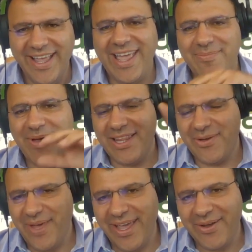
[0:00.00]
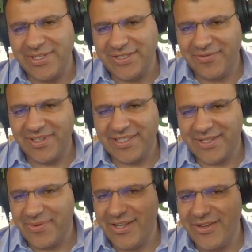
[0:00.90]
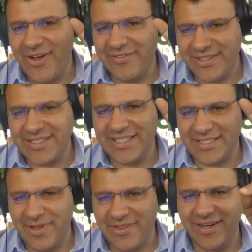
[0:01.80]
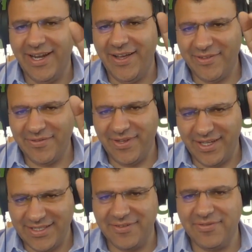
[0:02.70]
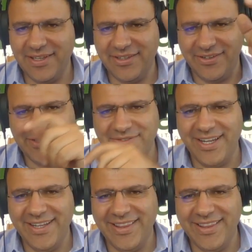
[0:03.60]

And by the way, once you fix the window, after 6 months, you're going to have to fix the filters, right?